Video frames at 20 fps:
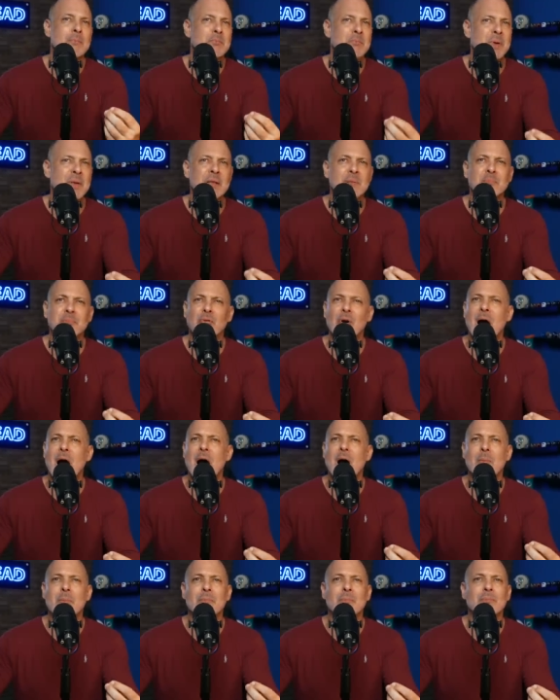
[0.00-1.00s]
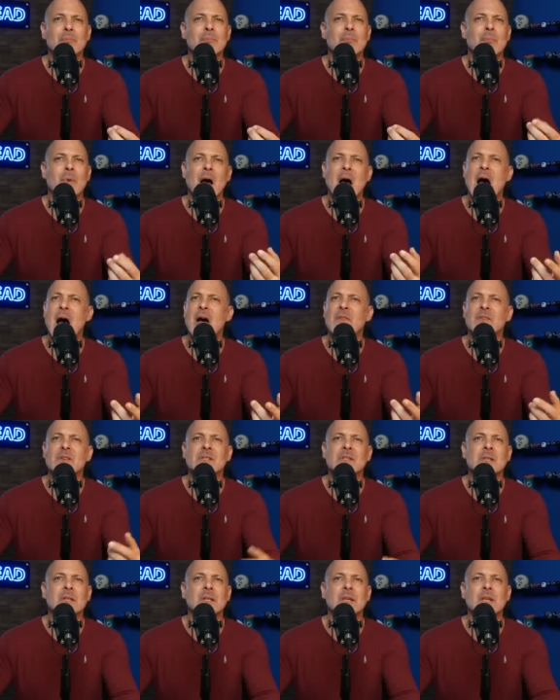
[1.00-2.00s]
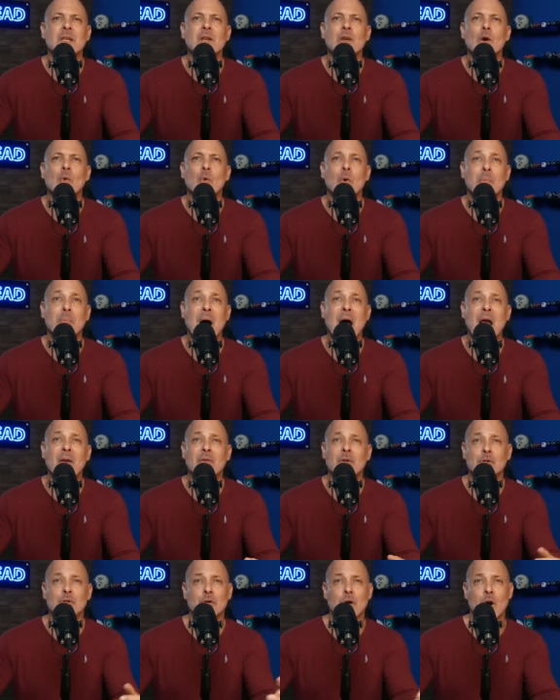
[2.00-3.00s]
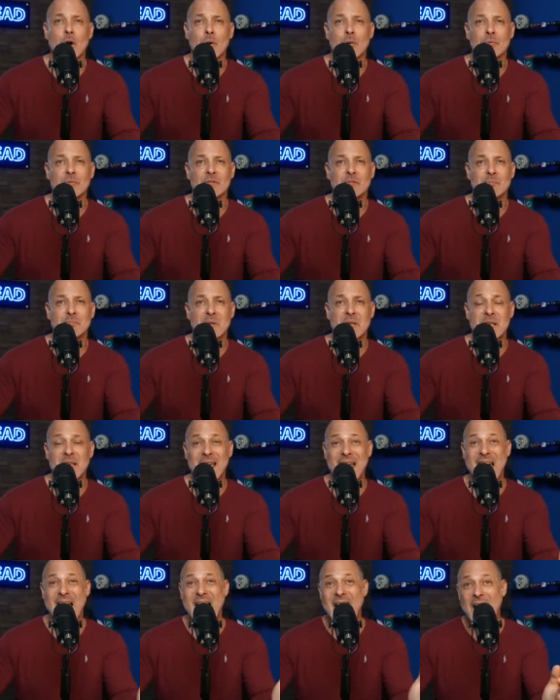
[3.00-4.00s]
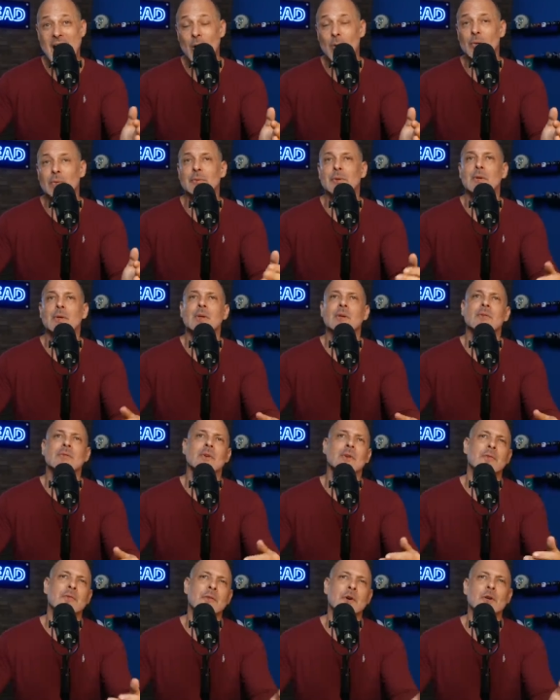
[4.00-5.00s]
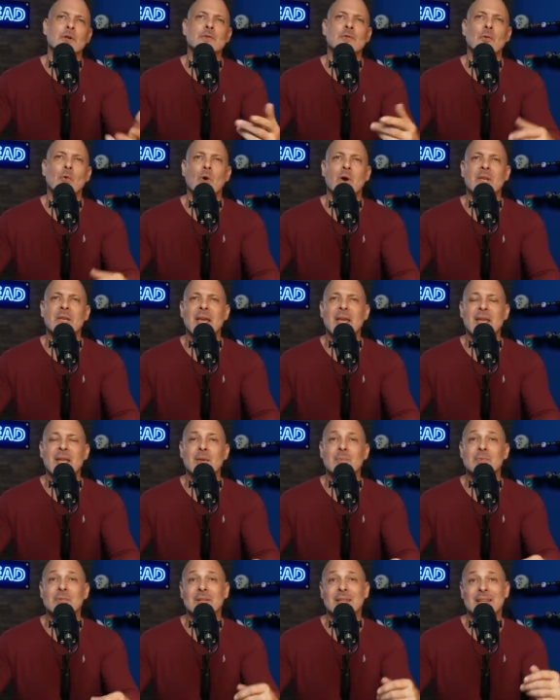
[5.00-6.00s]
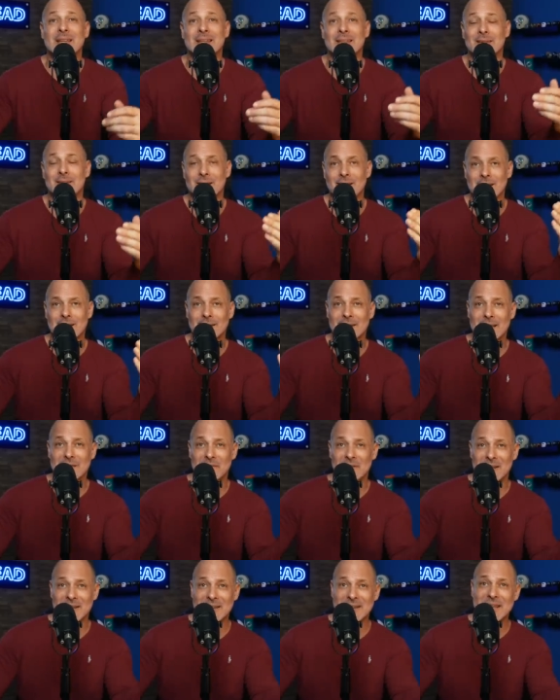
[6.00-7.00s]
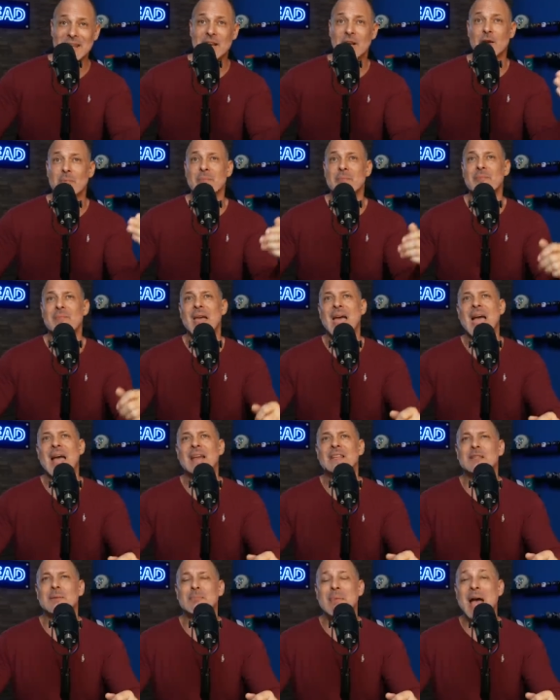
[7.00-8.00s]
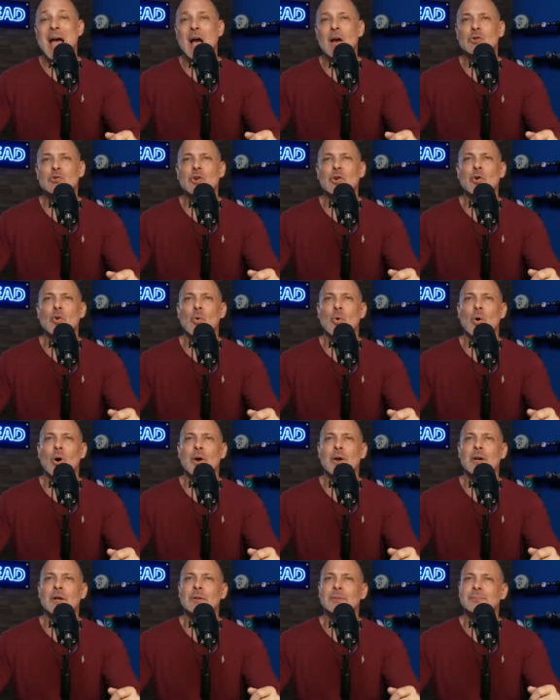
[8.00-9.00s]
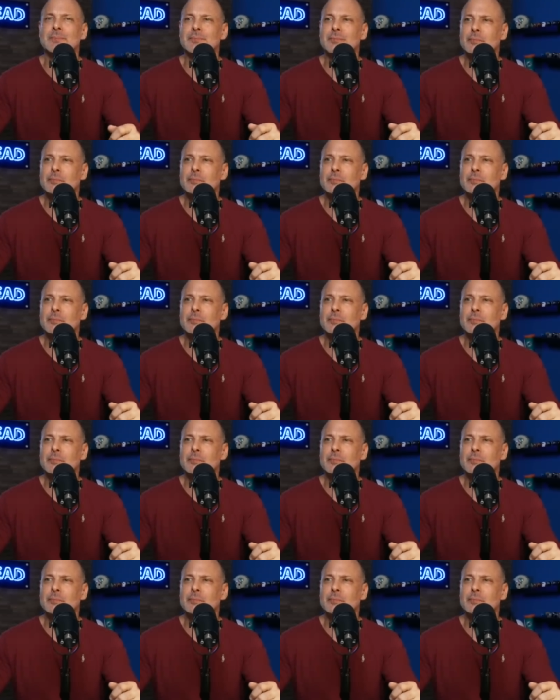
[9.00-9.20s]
Big problem, obviously, with Byron Jones being out for the first four games, leading, leaving Needham as the boundary corner.